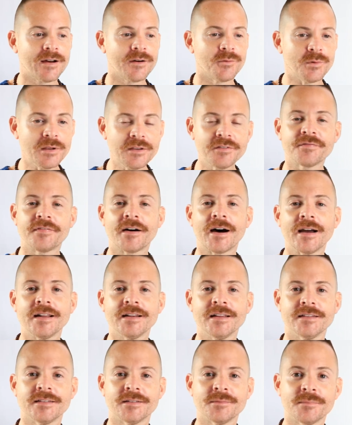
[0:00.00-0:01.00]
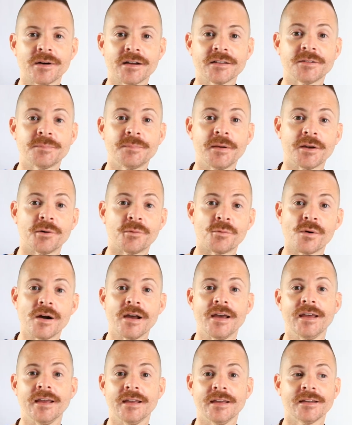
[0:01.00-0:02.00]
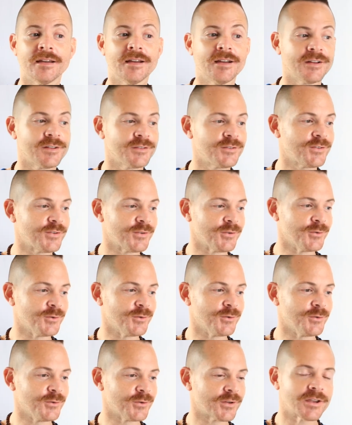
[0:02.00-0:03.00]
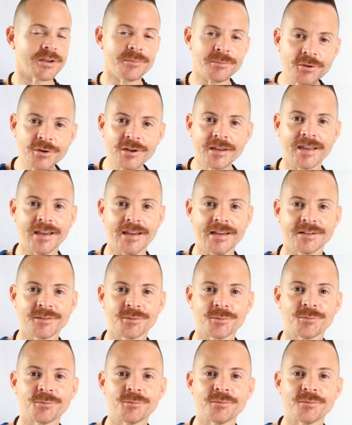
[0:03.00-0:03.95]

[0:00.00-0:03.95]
we find is a much better way to communicate